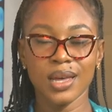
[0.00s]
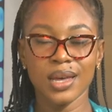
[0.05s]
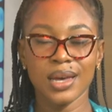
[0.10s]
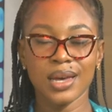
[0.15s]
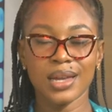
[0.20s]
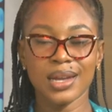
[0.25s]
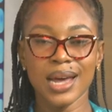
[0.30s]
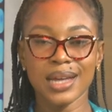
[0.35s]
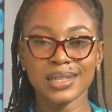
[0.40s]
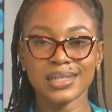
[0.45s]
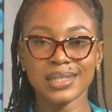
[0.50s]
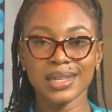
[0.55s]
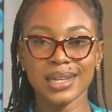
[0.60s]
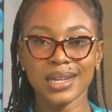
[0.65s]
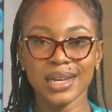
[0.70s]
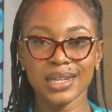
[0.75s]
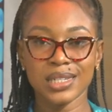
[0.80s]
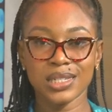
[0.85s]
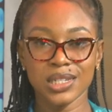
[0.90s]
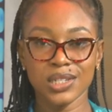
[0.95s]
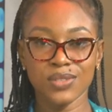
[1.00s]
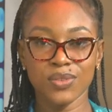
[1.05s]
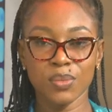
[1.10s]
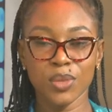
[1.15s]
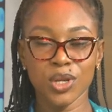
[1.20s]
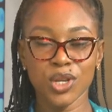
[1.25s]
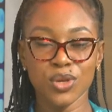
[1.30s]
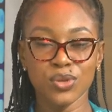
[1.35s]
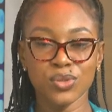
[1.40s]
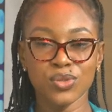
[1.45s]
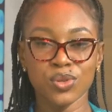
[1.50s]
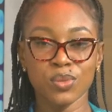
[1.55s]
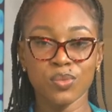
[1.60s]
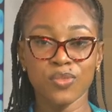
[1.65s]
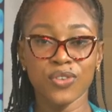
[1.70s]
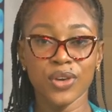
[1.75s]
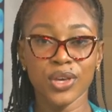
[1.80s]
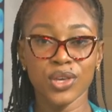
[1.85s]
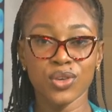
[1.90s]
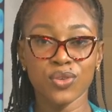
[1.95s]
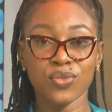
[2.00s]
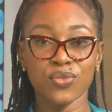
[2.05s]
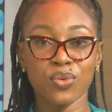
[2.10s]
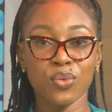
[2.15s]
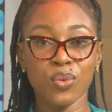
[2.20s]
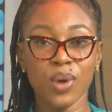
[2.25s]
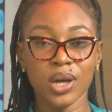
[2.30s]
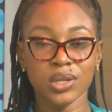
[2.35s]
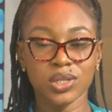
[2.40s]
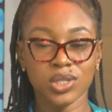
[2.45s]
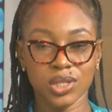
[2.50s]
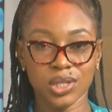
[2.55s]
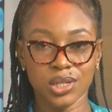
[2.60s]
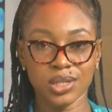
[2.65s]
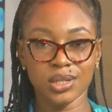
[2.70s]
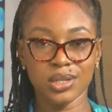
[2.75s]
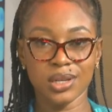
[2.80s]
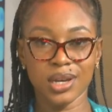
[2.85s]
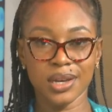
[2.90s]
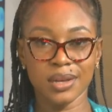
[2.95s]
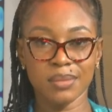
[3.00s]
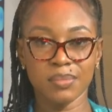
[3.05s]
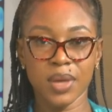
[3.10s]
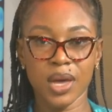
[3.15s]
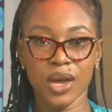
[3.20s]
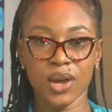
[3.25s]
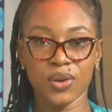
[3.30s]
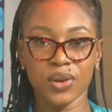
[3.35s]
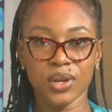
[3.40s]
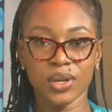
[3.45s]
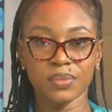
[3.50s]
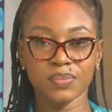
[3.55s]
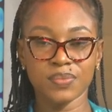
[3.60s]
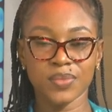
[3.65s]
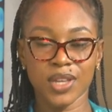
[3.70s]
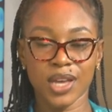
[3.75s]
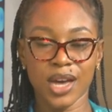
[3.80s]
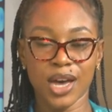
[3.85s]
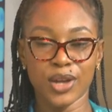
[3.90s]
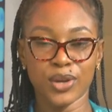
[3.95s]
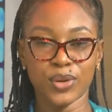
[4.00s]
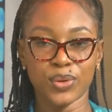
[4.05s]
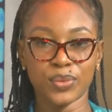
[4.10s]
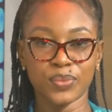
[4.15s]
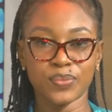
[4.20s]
That's the latest from the newsroom. Thank you for watching. I am Mary Kanu.